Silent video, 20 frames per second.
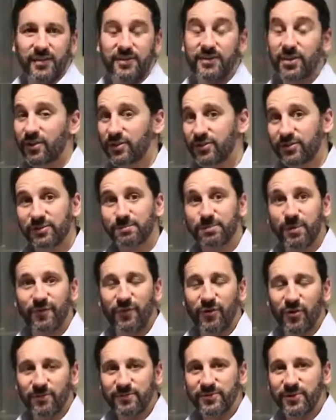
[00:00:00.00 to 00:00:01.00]
So to
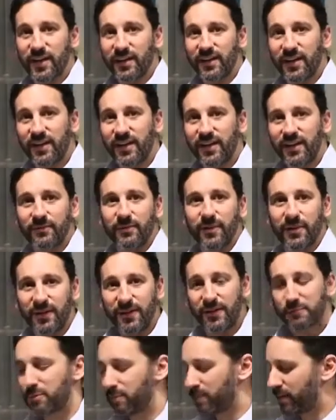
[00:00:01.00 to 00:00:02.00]
perform dry needling, we
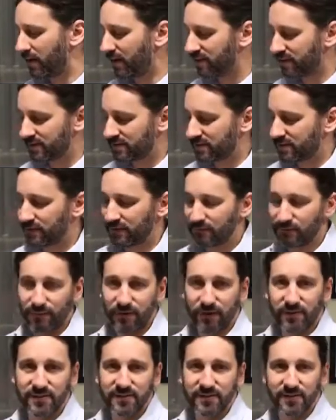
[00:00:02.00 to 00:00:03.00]
need to prepare the skin
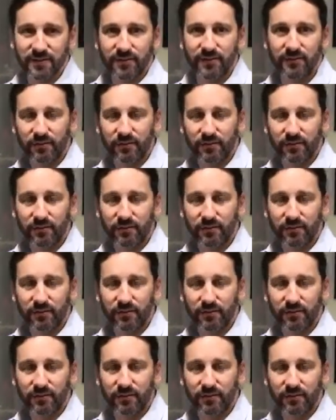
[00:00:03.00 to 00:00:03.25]
first.